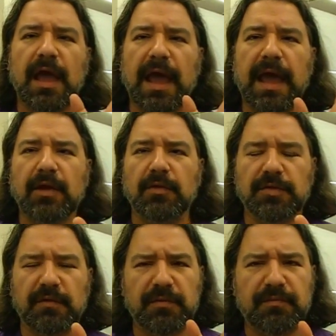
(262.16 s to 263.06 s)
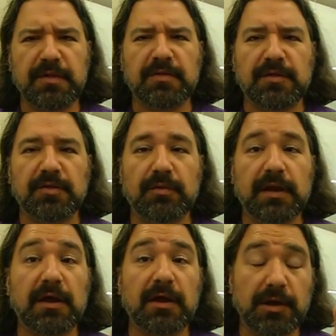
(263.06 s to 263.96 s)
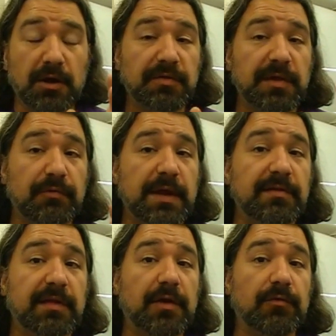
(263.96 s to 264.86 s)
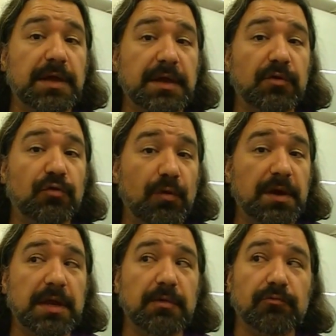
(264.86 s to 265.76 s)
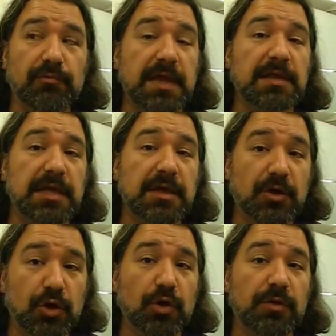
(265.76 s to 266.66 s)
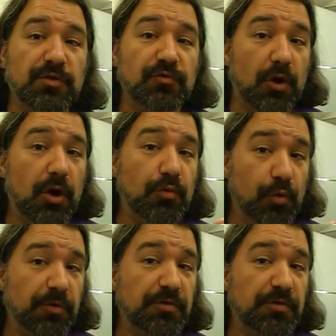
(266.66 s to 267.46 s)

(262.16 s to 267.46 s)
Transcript: angles of the business. So it honestly reads like reading 20 really good, strong war